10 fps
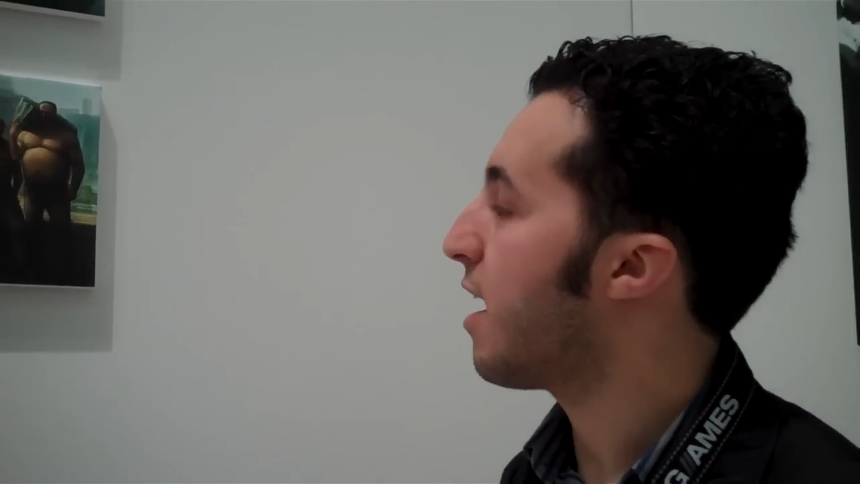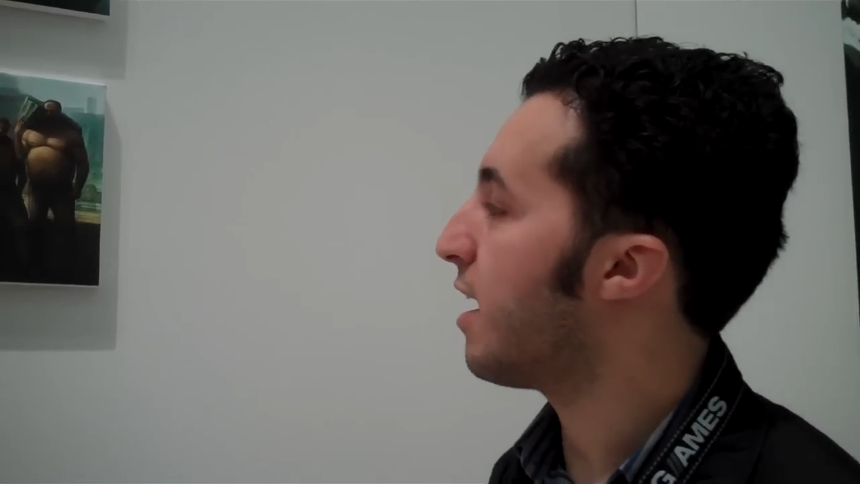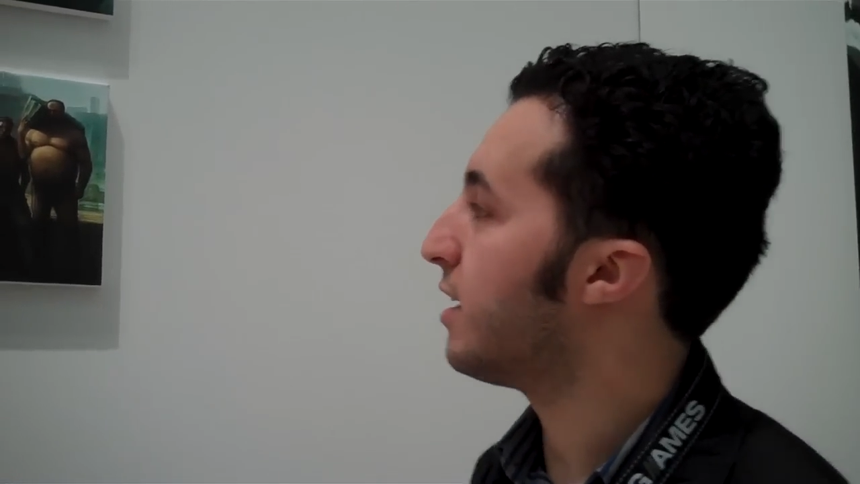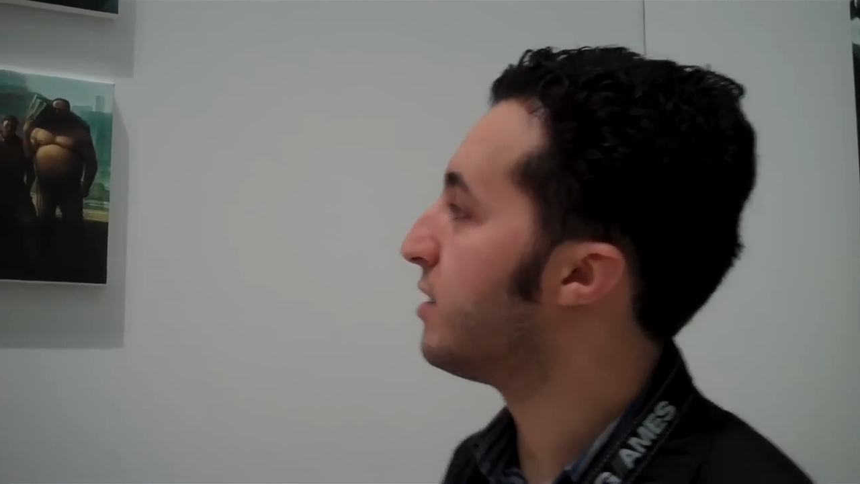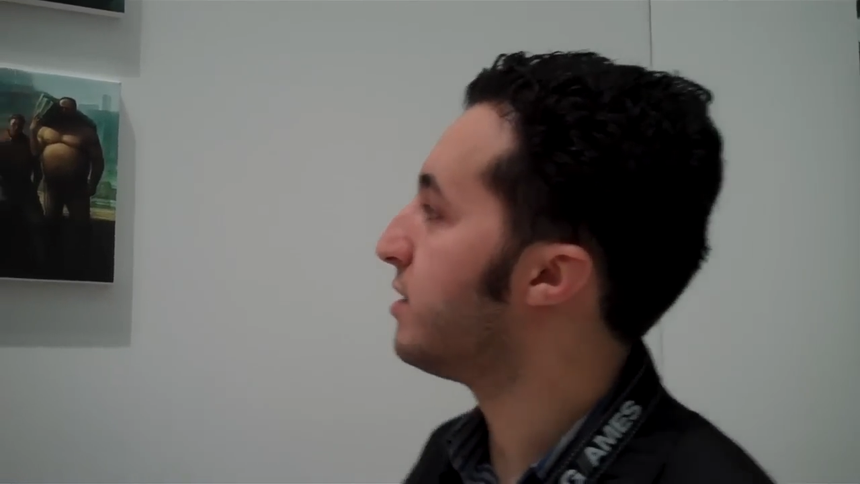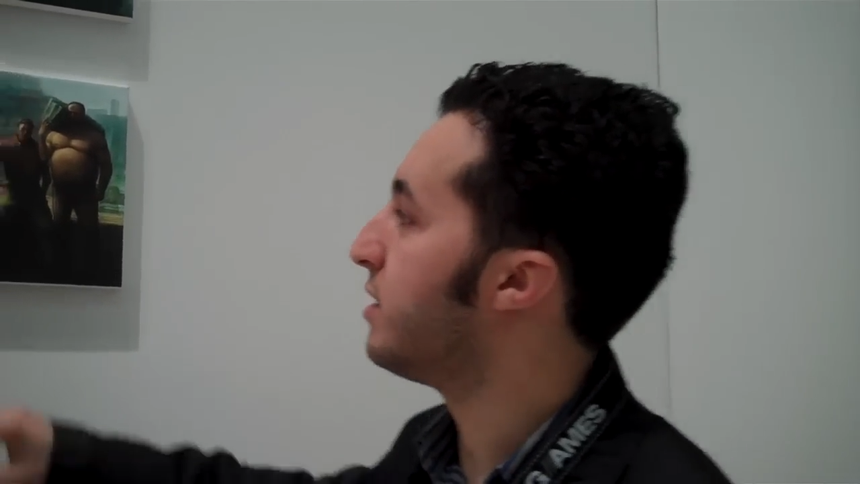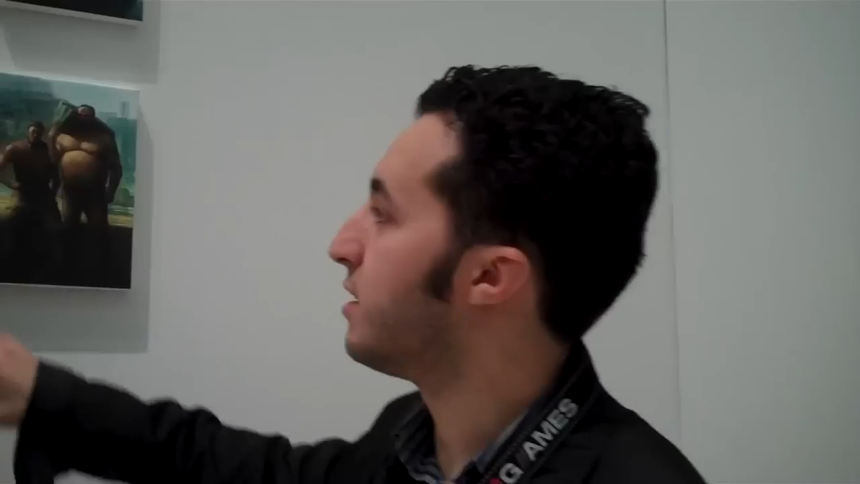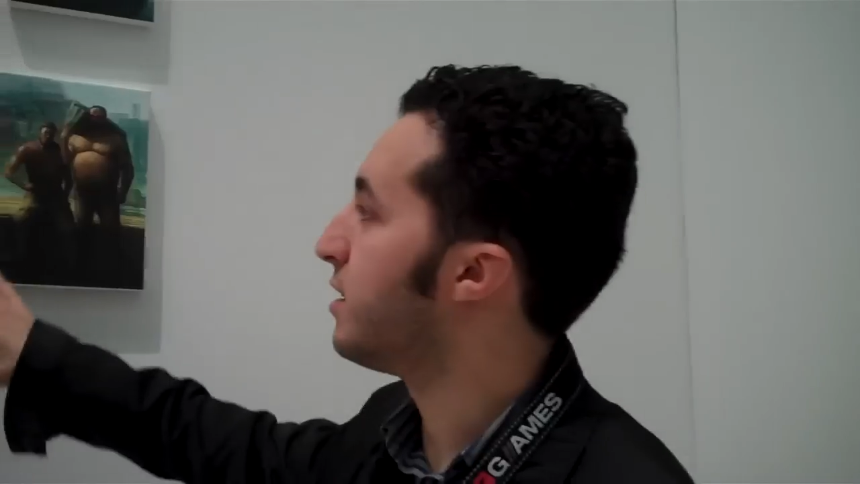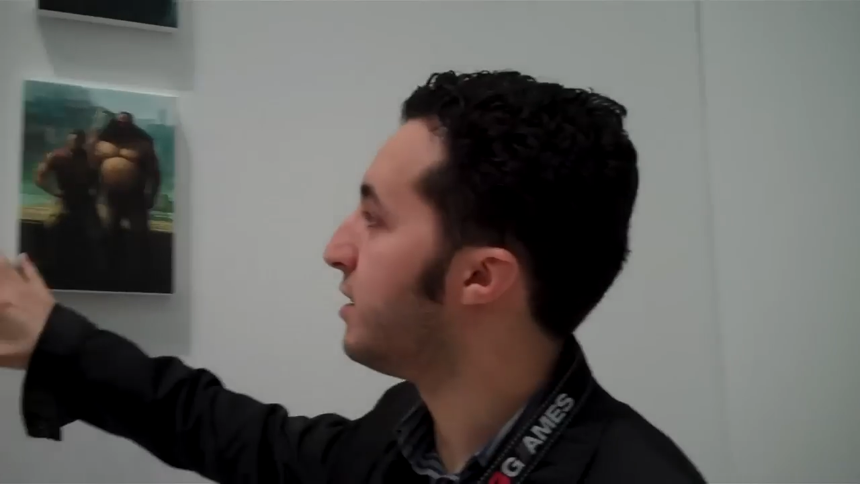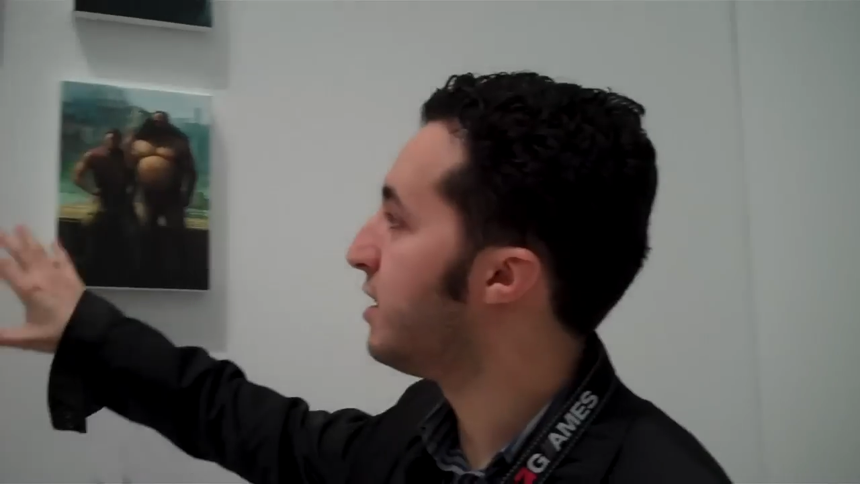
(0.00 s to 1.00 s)
and
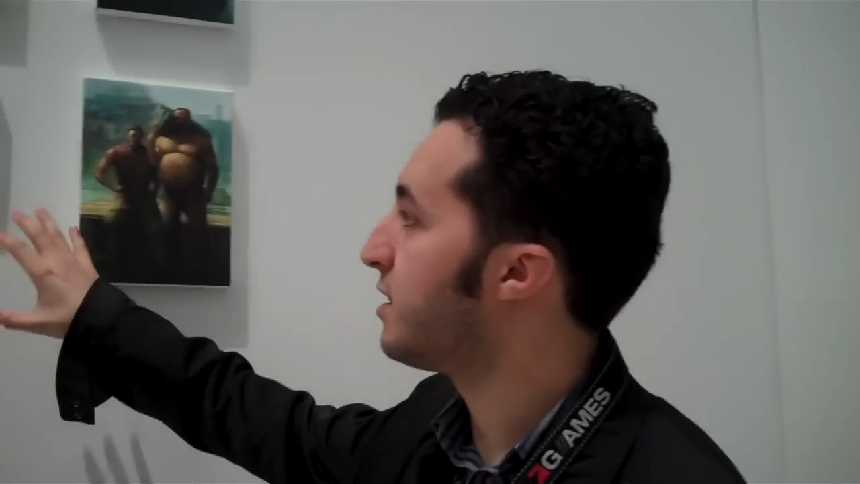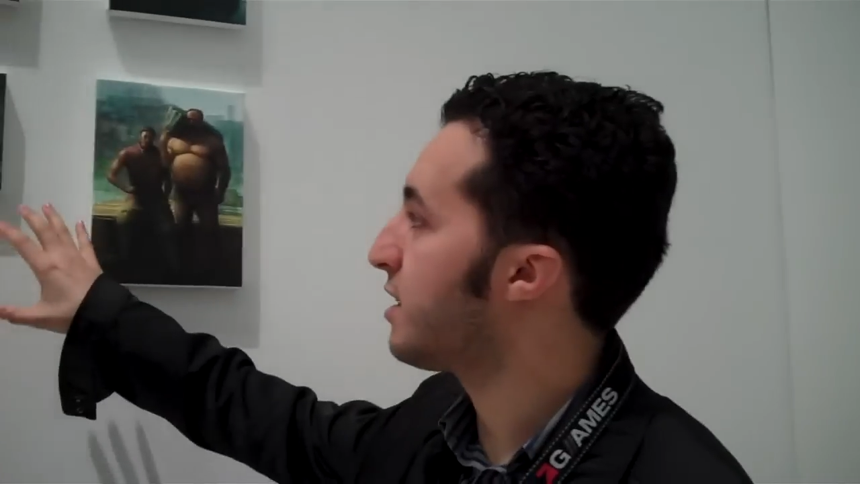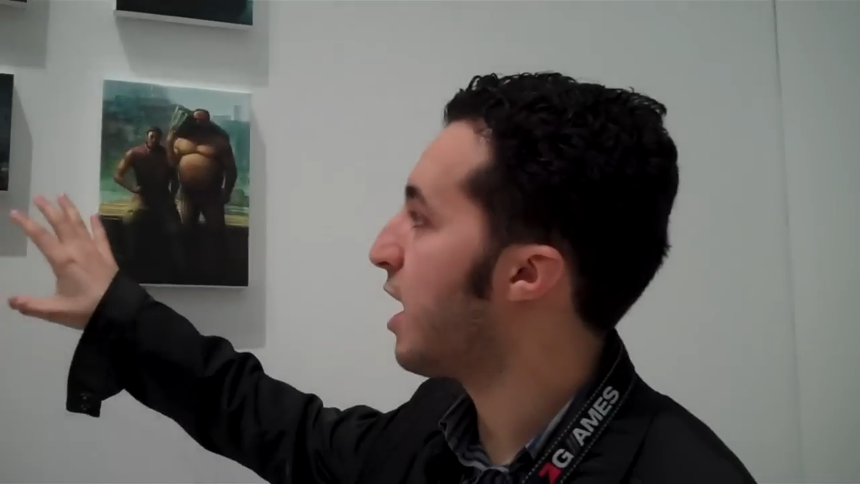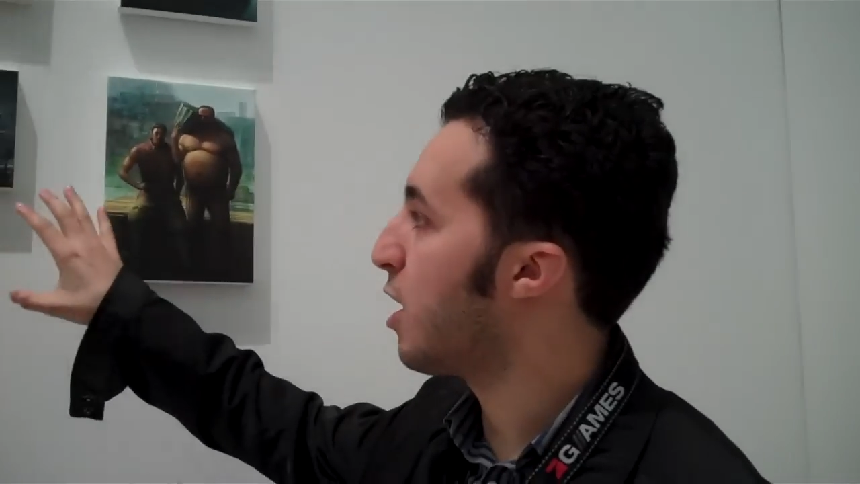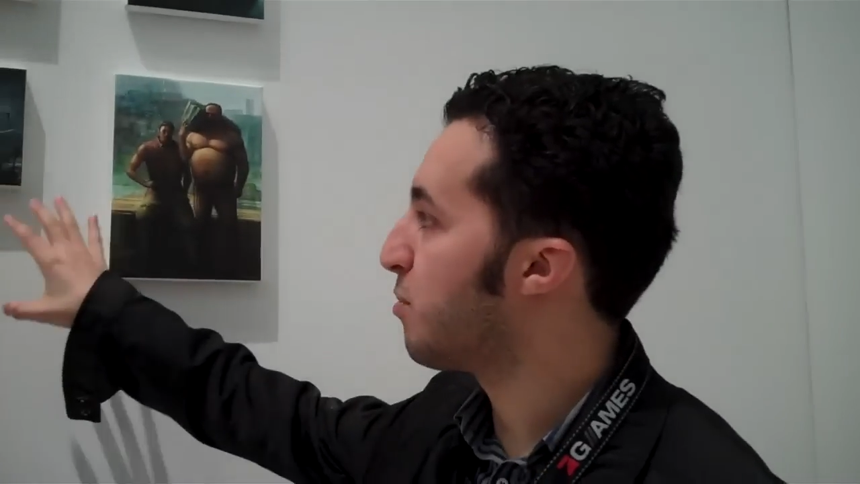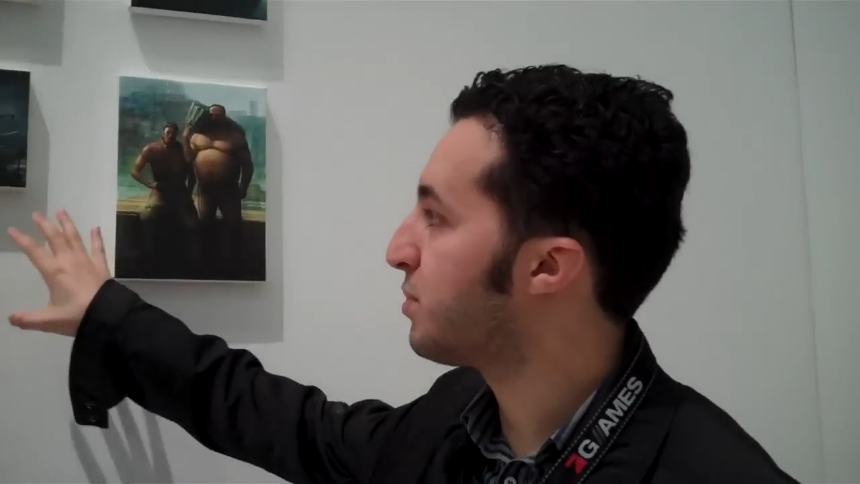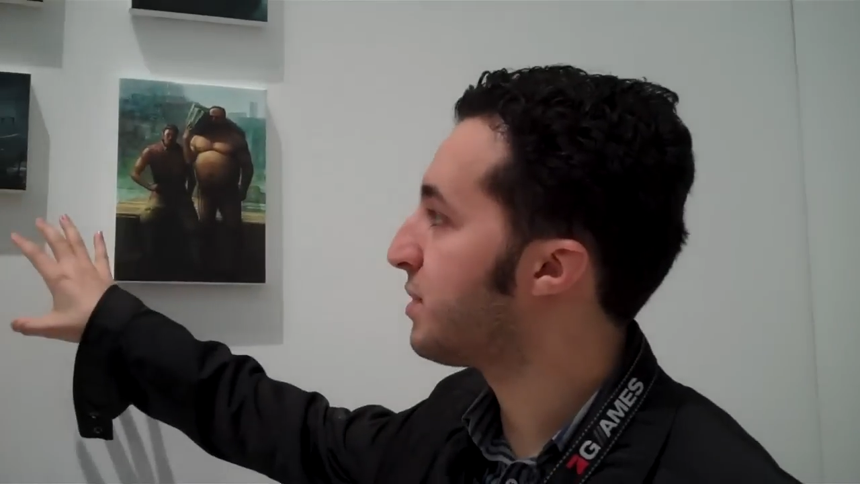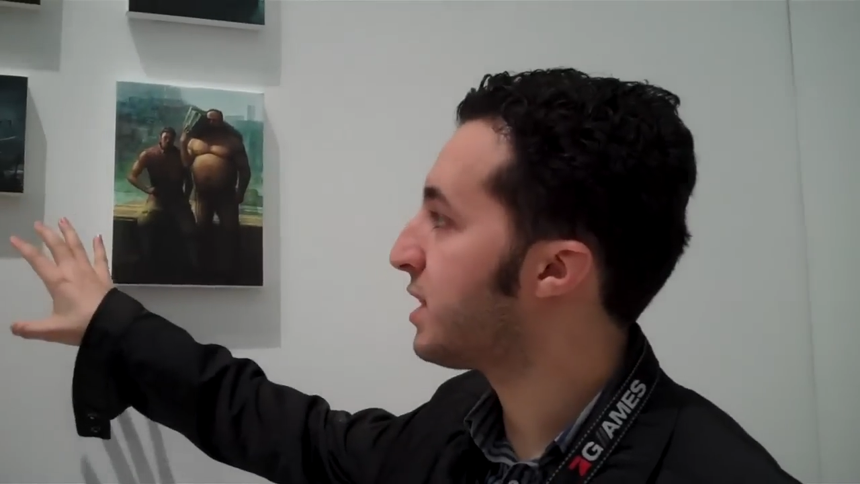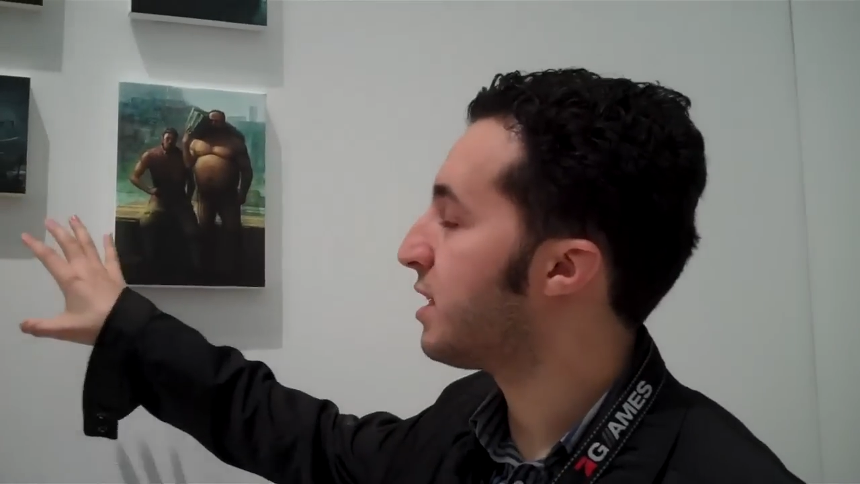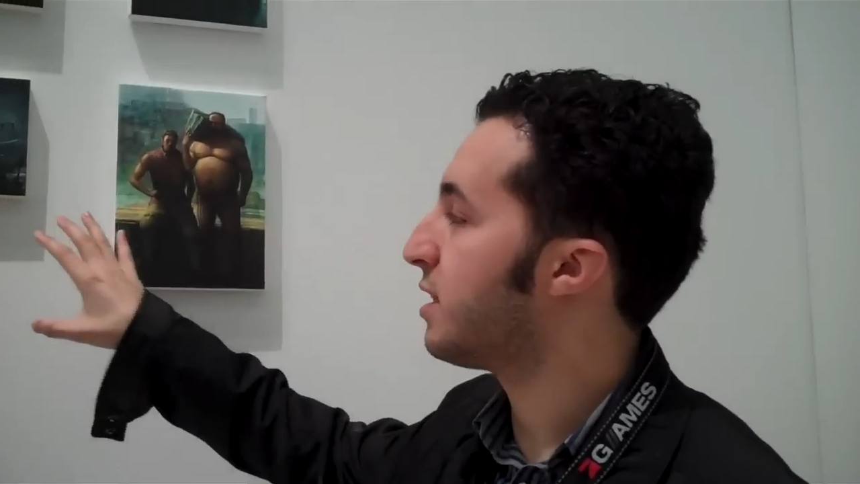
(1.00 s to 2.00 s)
this helps